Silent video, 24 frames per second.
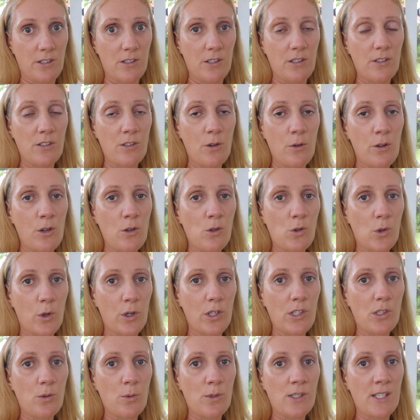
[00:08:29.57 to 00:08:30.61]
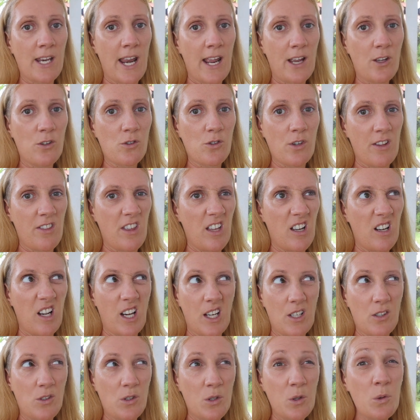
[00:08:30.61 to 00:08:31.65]
So the insurance was an extra, I think,
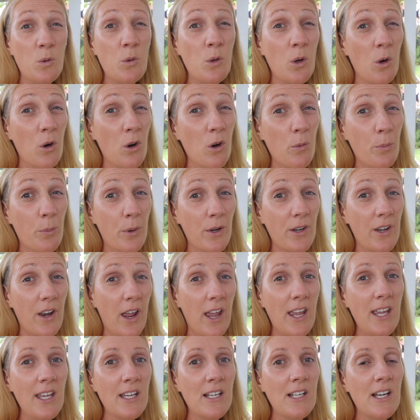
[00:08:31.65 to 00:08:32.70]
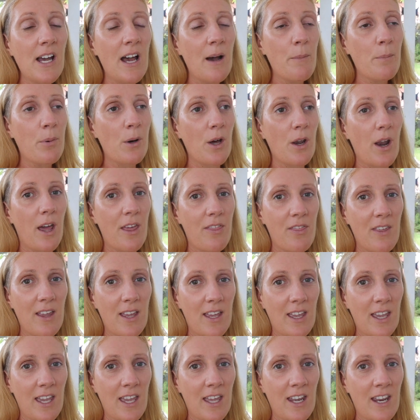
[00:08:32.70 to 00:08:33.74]
like 2 euro per day, but I
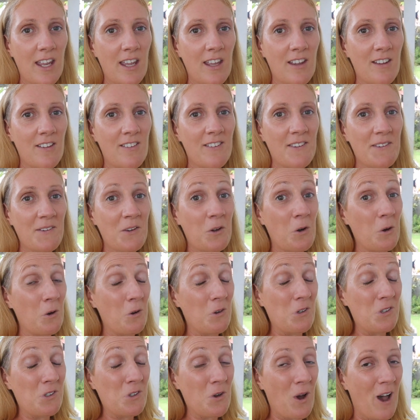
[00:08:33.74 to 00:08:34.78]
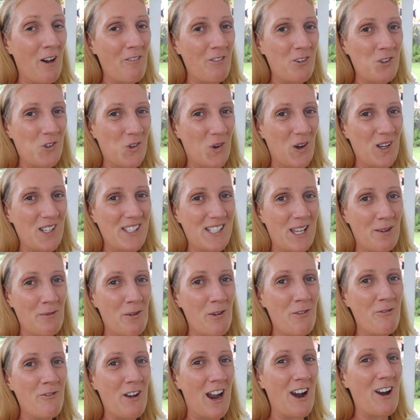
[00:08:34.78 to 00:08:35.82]
think it is good to have insurance. I'm
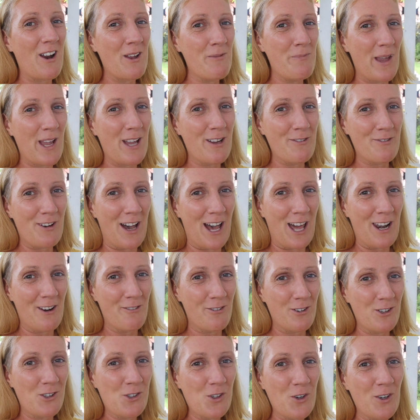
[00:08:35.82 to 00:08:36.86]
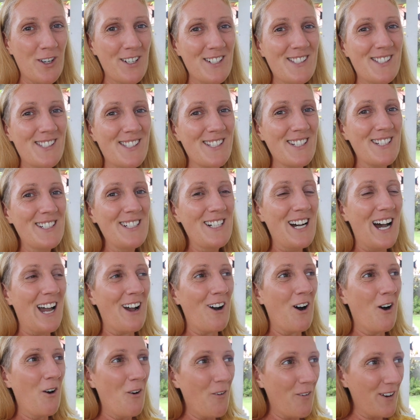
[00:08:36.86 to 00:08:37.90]
a very big fan of insurance.
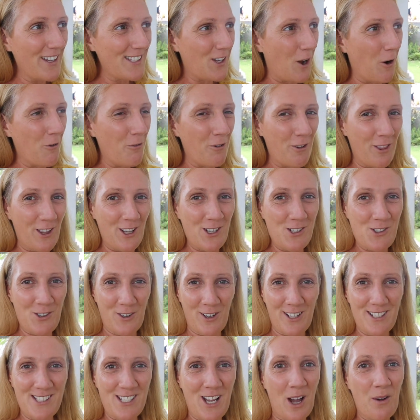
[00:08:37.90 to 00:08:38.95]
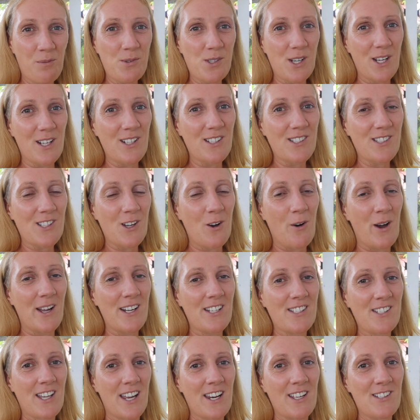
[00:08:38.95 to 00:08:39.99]
I always go for the insurance option, so I
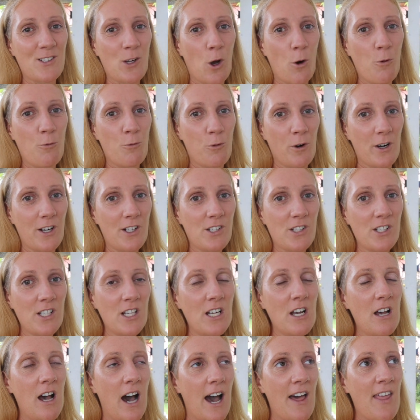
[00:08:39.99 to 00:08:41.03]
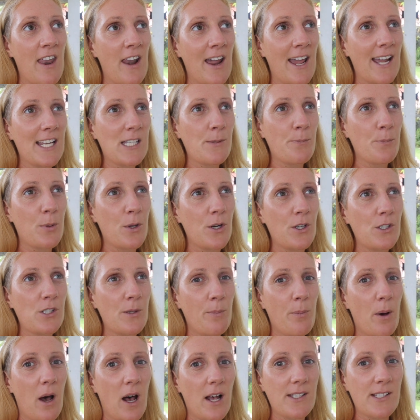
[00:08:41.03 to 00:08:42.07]
decided to go for it. And then I had to put a
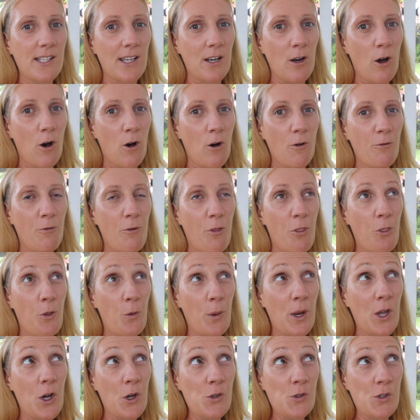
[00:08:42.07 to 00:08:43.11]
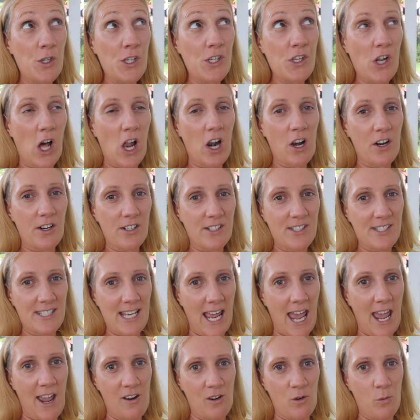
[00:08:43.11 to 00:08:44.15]
deposit of $300
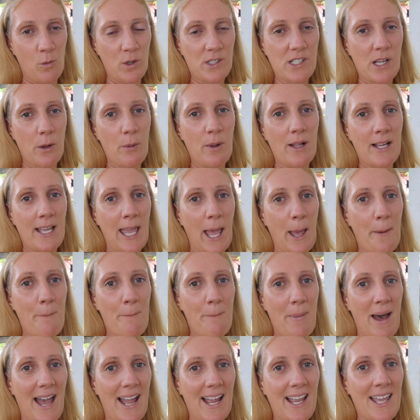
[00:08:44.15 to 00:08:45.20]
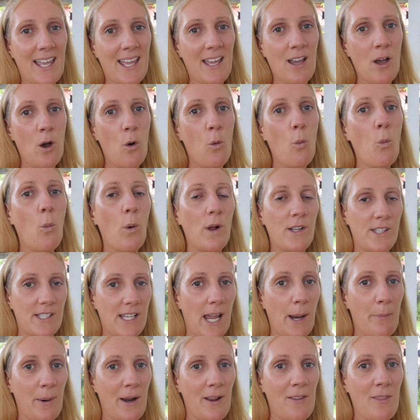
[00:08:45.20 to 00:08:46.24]
down, which I will get back once
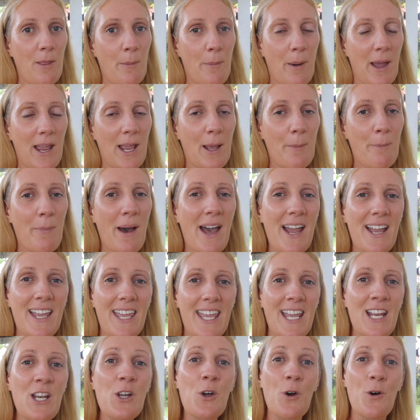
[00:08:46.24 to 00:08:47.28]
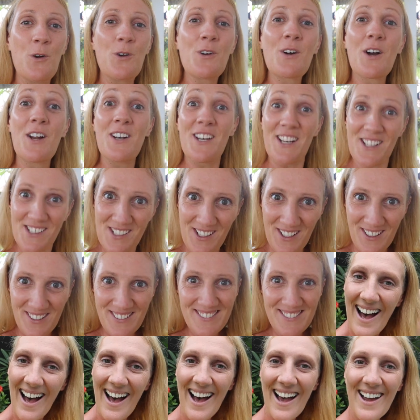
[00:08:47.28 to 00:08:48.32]
I bring the bike back in good condition.
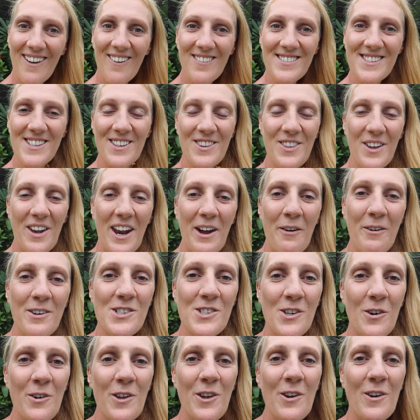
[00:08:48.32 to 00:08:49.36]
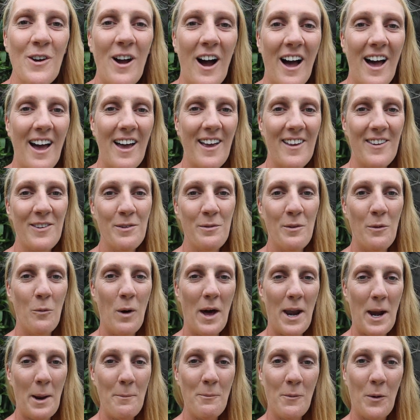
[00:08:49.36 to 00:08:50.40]
I also thought I would show you guys
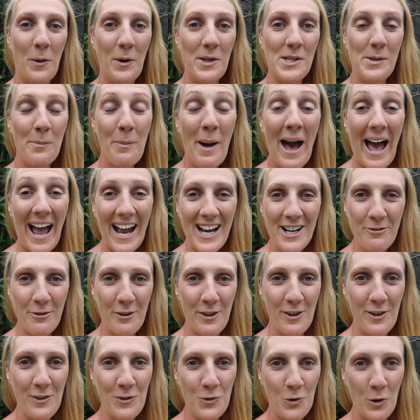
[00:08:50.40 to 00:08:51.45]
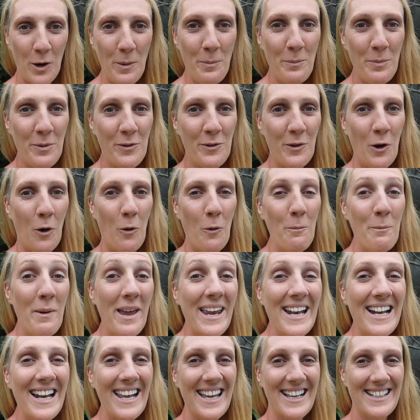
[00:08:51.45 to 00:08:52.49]
what I'm going to pack for this trip. So
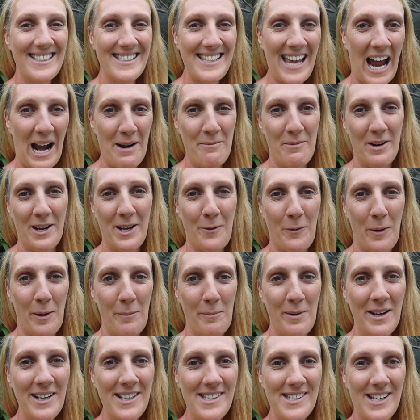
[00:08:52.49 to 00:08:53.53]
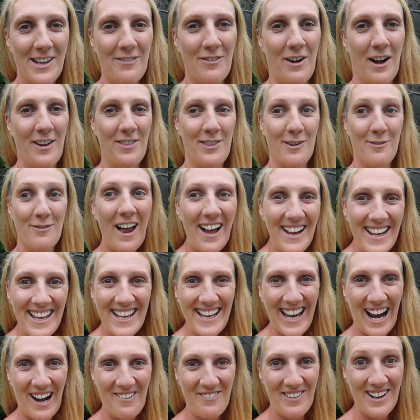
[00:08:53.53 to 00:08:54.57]
mainly it's camera equipment. I've got the
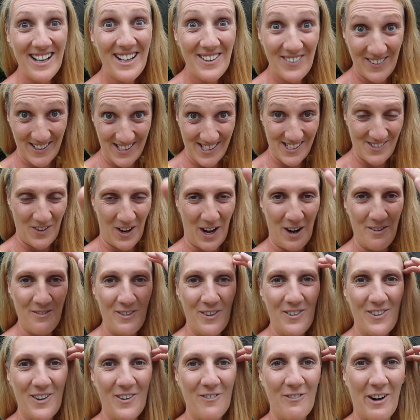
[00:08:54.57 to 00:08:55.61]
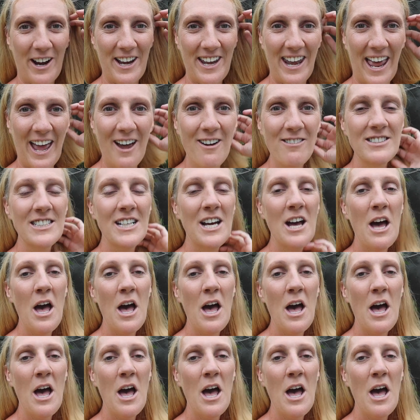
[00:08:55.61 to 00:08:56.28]
vlogging camera, which is what I'm using right now.